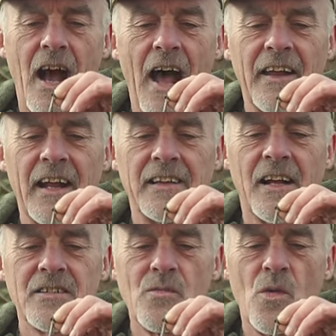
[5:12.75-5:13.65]
And that
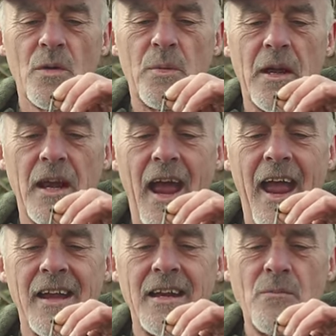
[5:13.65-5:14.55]
doesn't want to be
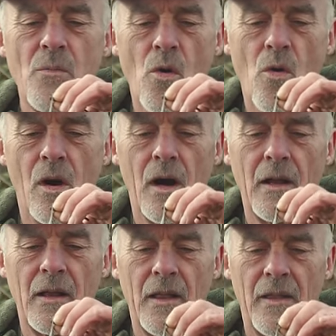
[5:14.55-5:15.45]
any more
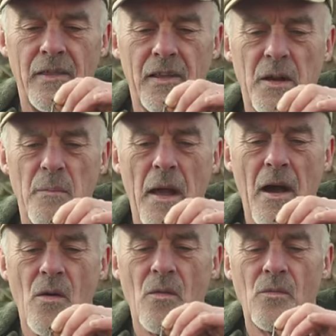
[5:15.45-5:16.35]
than
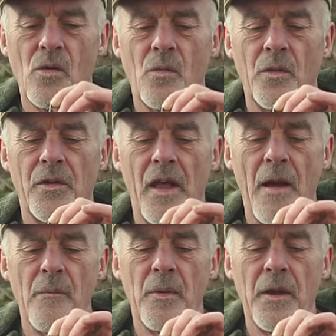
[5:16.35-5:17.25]
about, what would
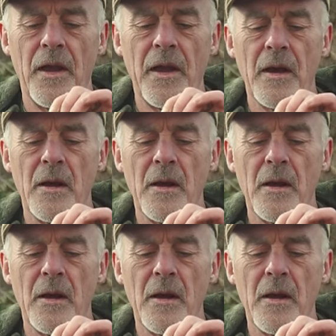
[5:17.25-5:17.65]
that be?